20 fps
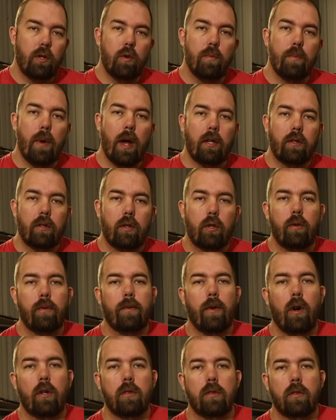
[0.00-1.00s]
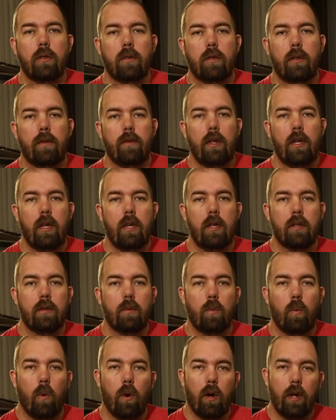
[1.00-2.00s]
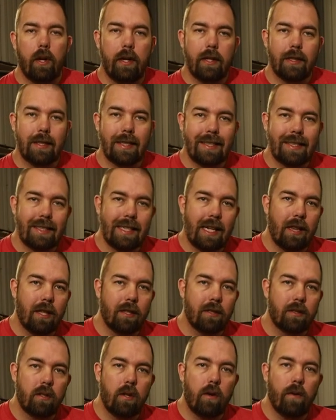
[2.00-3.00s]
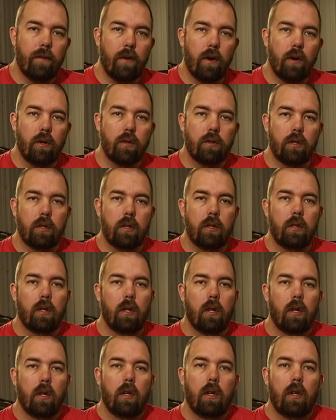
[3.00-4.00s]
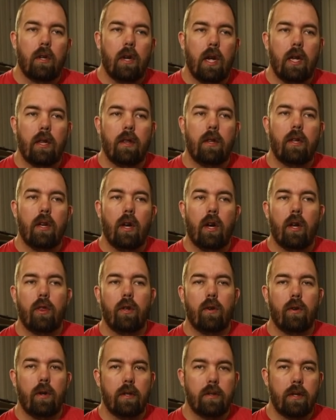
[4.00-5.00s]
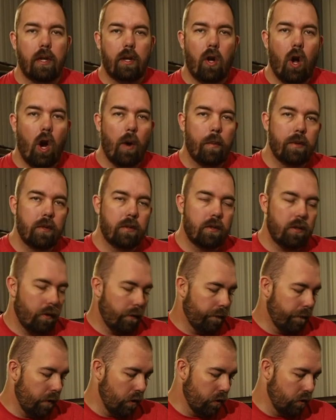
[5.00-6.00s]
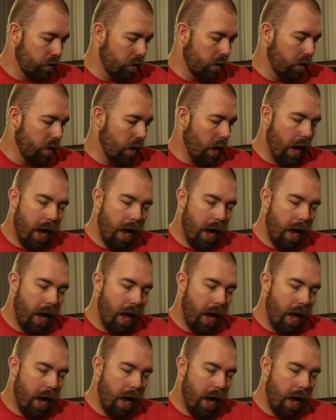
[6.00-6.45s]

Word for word: do make two versions of these. One is a stainless steel version and the other is a carbon steel version.